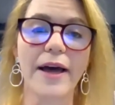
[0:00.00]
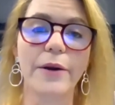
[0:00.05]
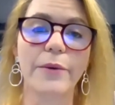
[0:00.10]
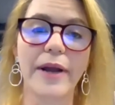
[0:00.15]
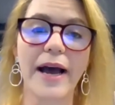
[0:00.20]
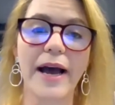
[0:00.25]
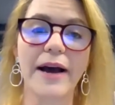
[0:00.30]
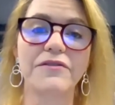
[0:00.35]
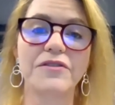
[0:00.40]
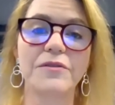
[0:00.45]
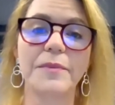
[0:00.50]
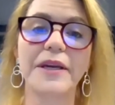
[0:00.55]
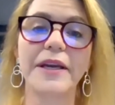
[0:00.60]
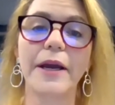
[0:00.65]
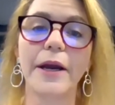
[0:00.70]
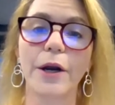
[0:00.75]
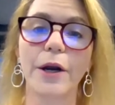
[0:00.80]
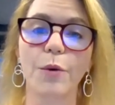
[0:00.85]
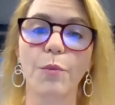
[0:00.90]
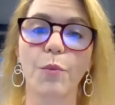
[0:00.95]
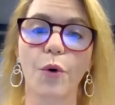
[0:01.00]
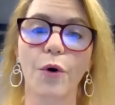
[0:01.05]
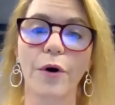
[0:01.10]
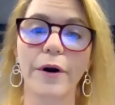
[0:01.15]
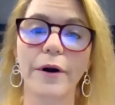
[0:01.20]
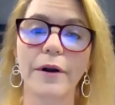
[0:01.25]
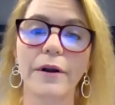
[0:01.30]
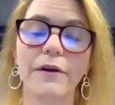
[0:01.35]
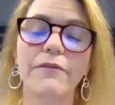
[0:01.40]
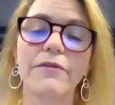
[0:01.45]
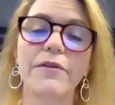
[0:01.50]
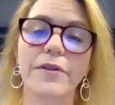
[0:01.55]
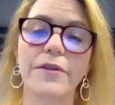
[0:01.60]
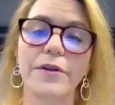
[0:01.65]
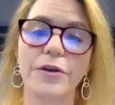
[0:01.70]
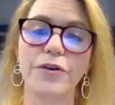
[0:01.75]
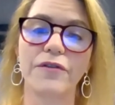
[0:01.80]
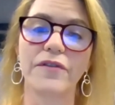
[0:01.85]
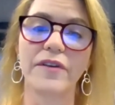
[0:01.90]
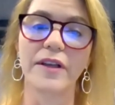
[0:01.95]
It would have to be airborne for the
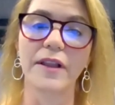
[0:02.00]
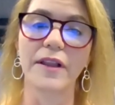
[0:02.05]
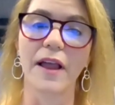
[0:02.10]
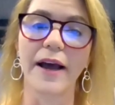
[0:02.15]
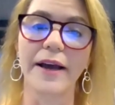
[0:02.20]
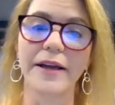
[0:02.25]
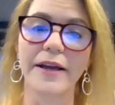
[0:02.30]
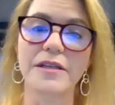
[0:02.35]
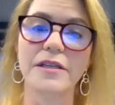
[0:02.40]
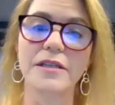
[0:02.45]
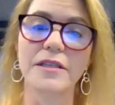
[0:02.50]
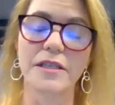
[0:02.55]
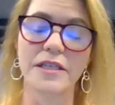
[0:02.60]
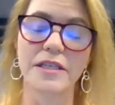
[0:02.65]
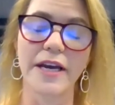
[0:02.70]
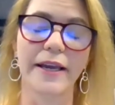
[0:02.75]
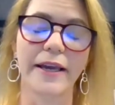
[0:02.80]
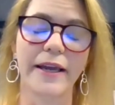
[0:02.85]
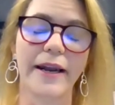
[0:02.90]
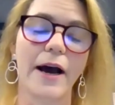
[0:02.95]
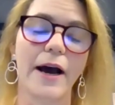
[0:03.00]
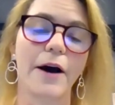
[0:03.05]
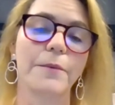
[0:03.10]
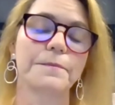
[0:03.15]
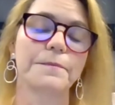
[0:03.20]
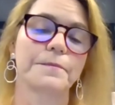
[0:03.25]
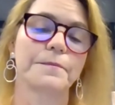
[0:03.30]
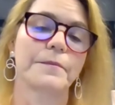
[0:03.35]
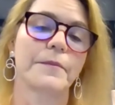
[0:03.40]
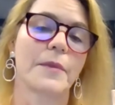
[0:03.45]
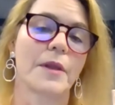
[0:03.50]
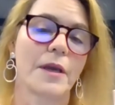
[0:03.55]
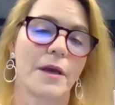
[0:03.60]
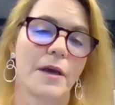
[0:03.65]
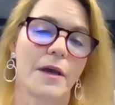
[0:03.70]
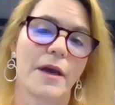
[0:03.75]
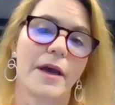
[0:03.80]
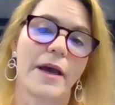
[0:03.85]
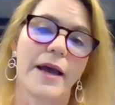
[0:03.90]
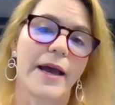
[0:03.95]
UV light to take it out.
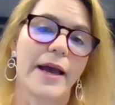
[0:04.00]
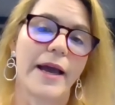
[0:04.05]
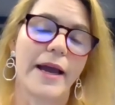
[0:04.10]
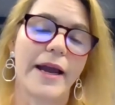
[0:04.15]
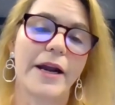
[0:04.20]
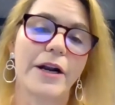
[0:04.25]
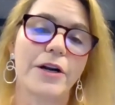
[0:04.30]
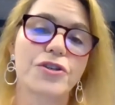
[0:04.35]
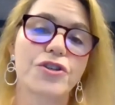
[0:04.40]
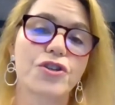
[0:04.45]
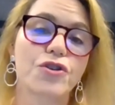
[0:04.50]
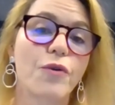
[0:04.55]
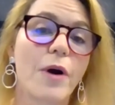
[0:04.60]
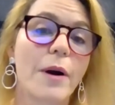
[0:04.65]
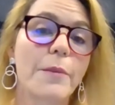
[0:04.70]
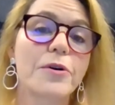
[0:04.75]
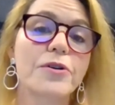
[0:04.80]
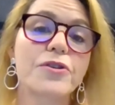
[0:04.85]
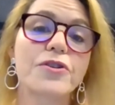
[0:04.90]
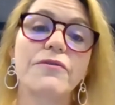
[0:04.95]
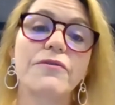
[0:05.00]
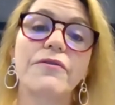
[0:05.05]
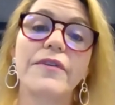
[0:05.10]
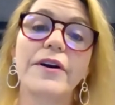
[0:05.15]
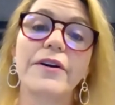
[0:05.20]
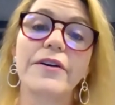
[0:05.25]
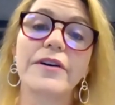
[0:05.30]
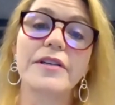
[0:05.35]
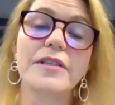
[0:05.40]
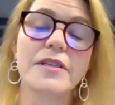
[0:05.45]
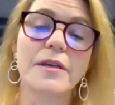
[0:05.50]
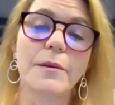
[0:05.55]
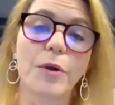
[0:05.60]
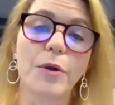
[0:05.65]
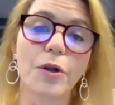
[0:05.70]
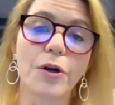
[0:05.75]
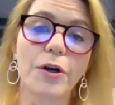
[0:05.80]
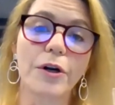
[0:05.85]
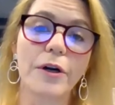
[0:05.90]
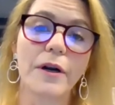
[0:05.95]
Air scrubbers are very
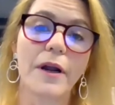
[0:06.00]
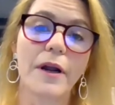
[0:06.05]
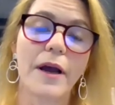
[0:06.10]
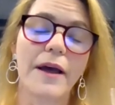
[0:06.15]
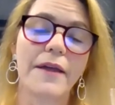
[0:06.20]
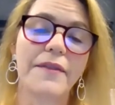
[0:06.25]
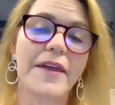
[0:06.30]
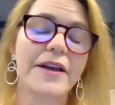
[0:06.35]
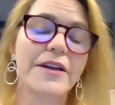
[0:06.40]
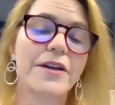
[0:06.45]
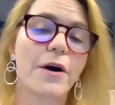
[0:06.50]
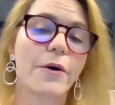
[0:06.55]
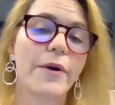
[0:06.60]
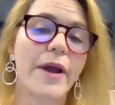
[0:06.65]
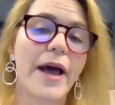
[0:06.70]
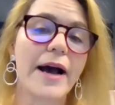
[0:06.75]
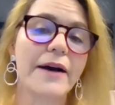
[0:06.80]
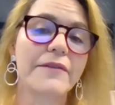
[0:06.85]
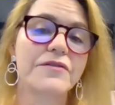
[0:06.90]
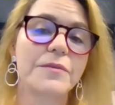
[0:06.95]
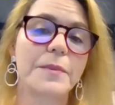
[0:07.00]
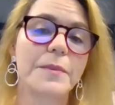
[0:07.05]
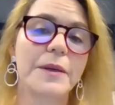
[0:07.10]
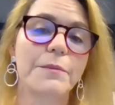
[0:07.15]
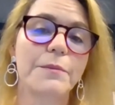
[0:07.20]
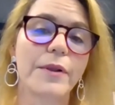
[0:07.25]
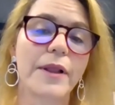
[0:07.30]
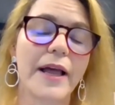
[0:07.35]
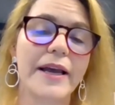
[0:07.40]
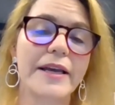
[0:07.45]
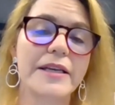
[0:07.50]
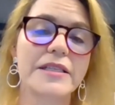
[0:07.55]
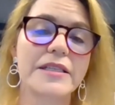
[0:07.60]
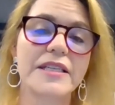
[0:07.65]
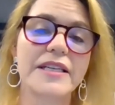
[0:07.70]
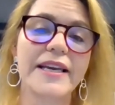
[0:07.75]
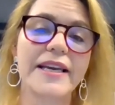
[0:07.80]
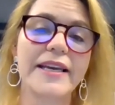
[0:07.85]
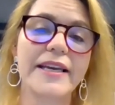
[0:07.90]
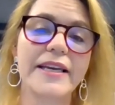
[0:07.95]
similar. They don't have to be
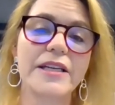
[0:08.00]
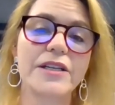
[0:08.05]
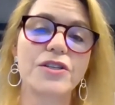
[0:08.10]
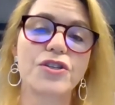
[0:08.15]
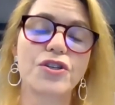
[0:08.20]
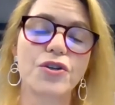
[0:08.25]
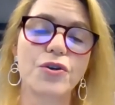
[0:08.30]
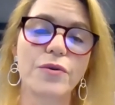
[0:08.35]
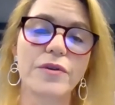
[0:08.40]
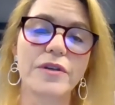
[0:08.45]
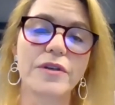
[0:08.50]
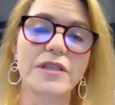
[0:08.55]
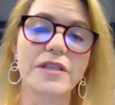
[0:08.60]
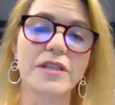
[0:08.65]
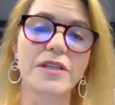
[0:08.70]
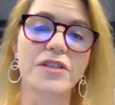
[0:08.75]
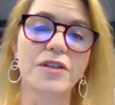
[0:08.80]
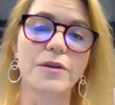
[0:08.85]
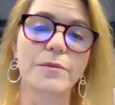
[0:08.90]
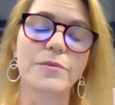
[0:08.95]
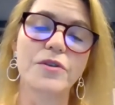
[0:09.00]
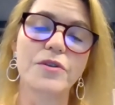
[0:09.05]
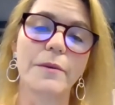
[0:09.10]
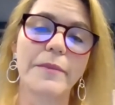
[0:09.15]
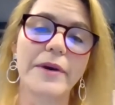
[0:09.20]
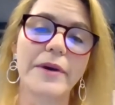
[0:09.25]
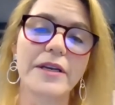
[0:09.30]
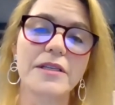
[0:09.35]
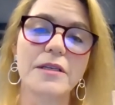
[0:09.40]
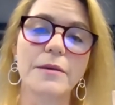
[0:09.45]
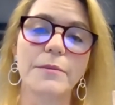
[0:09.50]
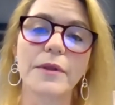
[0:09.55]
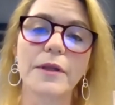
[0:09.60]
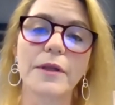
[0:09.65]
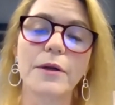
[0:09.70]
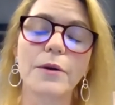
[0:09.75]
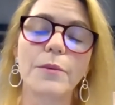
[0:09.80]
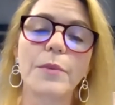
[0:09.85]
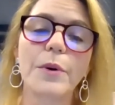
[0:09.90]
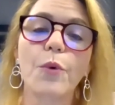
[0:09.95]
placed into the system, so it makes them a
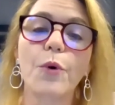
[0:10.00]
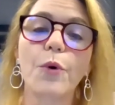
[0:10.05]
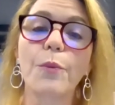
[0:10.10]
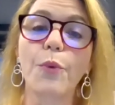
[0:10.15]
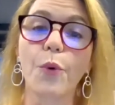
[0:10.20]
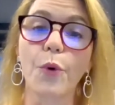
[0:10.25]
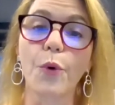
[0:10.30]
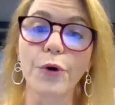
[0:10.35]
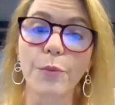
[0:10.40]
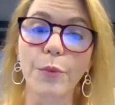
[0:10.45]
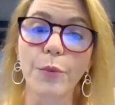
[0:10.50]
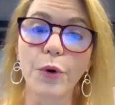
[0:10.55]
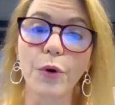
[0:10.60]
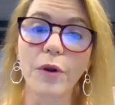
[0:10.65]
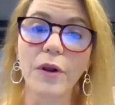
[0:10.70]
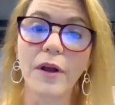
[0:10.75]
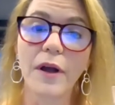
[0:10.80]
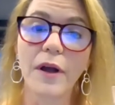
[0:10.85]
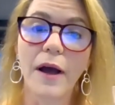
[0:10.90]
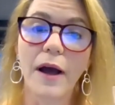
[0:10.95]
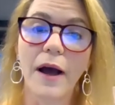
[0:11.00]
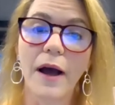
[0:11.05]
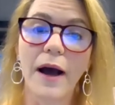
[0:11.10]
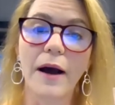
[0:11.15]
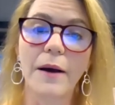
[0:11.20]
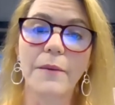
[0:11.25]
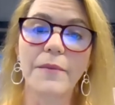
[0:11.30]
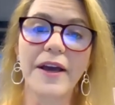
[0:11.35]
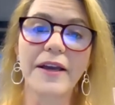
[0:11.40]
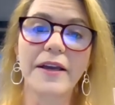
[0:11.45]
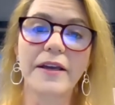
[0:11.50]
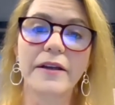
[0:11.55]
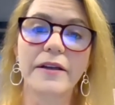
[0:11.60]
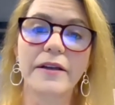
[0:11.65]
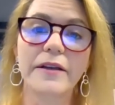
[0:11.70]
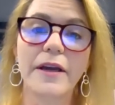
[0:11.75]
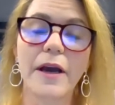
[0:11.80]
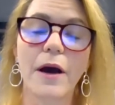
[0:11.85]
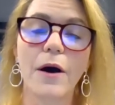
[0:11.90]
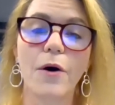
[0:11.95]
little bit more portable. Um, they
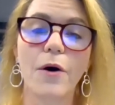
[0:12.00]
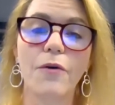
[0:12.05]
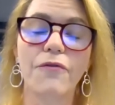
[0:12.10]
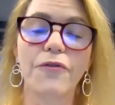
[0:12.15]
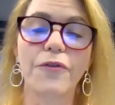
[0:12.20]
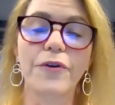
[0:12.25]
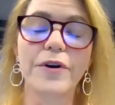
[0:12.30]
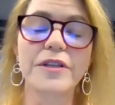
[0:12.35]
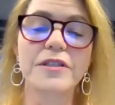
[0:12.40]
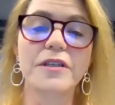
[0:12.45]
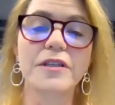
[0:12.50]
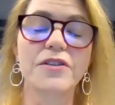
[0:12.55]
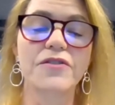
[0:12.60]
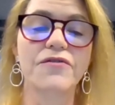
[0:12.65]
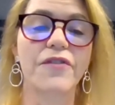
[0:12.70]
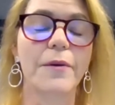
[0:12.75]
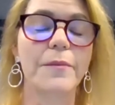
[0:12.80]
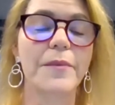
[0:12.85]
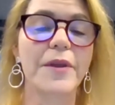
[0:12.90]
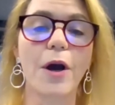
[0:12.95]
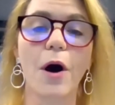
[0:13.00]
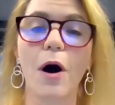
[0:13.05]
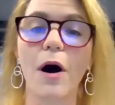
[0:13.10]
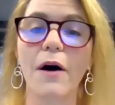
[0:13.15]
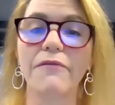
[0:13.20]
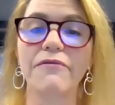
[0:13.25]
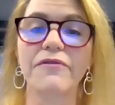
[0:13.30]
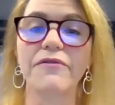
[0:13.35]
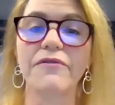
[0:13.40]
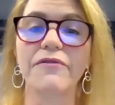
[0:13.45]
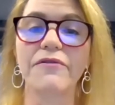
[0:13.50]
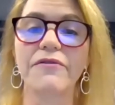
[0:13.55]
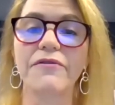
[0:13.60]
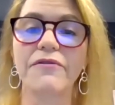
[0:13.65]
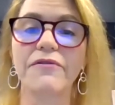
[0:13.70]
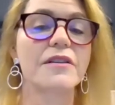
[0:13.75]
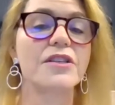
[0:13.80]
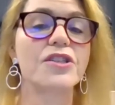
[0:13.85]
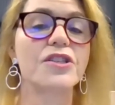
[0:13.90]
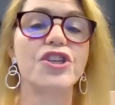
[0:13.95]
could go, for instance, from the office
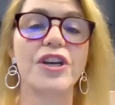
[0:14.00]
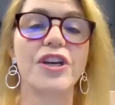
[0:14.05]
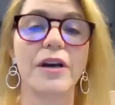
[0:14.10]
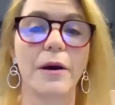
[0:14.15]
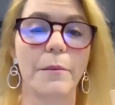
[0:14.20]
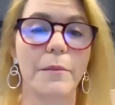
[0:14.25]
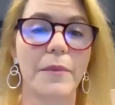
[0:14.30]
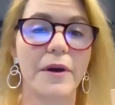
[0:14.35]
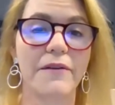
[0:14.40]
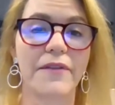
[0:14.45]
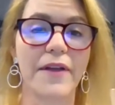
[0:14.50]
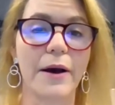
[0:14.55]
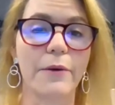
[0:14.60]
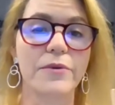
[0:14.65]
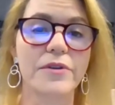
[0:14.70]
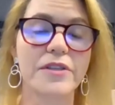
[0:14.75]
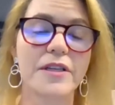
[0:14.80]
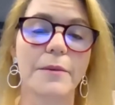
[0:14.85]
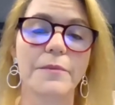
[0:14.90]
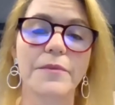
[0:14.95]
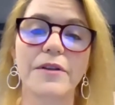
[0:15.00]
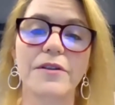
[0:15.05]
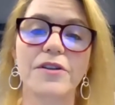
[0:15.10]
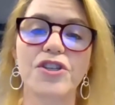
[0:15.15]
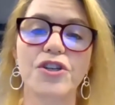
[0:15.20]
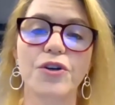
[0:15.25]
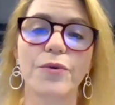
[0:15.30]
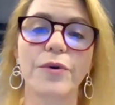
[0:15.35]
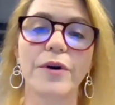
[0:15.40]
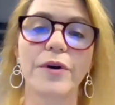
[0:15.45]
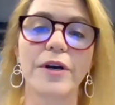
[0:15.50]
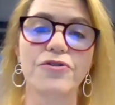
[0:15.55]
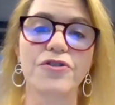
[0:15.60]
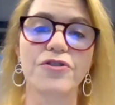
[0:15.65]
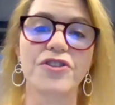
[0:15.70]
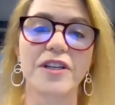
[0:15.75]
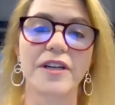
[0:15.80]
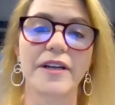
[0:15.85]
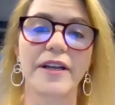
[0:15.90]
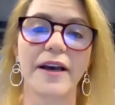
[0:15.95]
to the gym if that was something that you were
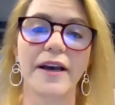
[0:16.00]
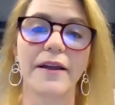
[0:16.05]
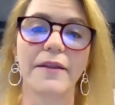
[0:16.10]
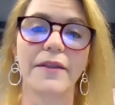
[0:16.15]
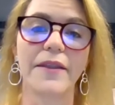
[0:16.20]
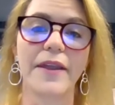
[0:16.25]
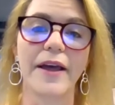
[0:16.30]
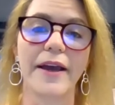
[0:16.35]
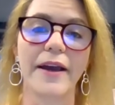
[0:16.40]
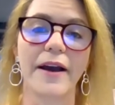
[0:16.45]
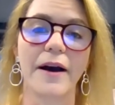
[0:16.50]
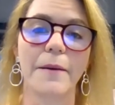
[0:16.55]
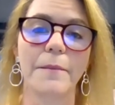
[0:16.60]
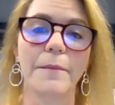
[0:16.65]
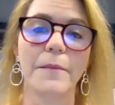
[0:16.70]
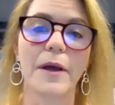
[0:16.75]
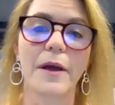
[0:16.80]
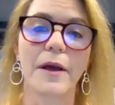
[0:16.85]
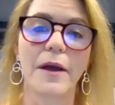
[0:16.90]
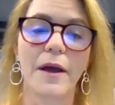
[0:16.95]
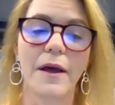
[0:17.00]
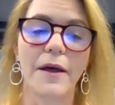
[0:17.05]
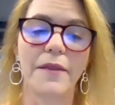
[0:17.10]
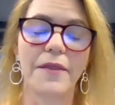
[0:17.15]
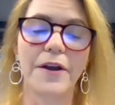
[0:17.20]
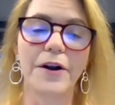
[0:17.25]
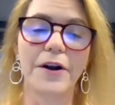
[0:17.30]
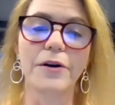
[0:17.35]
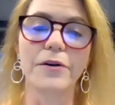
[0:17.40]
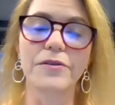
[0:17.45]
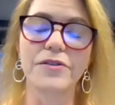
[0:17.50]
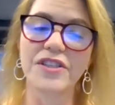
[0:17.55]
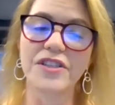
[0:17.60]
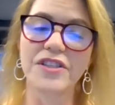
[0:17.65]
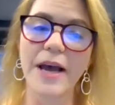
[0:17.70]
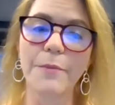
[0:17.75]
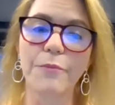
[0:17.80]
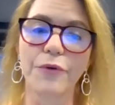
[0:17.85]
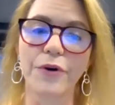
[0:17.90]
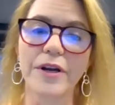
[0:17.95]
interested in. They, um, they're
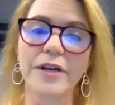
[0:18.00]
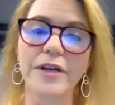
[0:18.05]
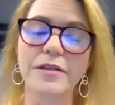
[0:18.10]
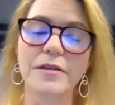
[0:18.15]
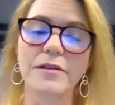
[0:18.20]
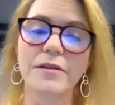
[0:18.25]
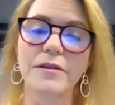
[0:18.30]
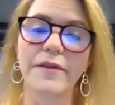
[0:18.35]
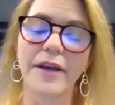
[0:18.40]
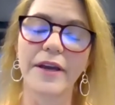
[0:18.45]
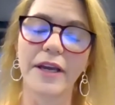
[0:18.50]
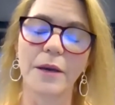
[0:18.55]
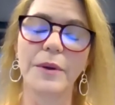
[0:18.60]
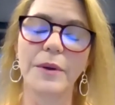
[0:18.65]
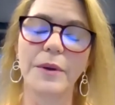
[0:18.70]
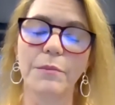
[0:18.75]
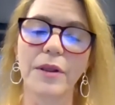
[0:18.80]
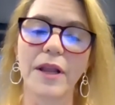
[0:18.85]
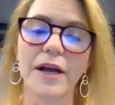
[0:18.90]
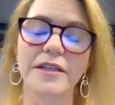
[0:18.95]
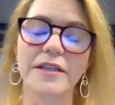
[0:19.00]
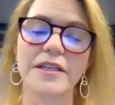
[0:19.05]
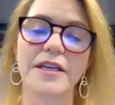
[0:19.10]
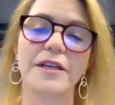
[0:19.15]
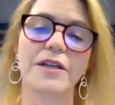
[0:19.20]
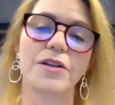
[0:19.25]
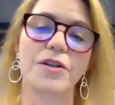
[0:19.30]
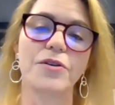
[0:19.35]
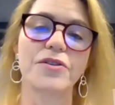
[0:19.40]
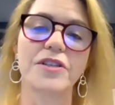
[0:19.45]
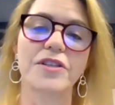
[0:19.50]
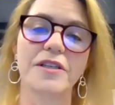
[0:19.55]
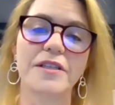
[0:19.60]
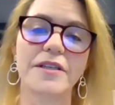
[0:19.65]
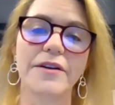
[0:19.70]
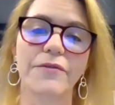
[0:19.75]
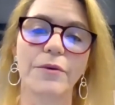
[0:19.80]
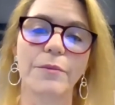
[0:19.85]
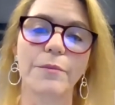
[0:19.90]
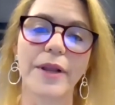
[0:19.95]
separate, so they could be plugged in and used in
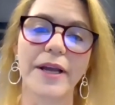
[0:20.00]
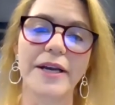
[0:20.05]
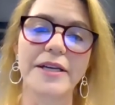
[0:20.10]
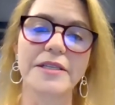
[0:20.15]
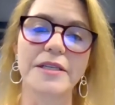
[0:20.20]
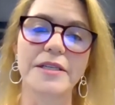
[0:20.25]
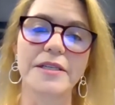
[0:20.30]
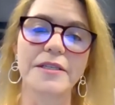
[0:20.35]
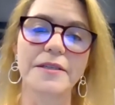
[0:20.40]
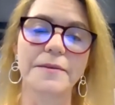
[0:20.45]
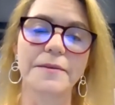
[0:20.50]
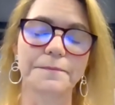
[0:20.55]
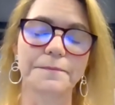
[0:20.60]
different places.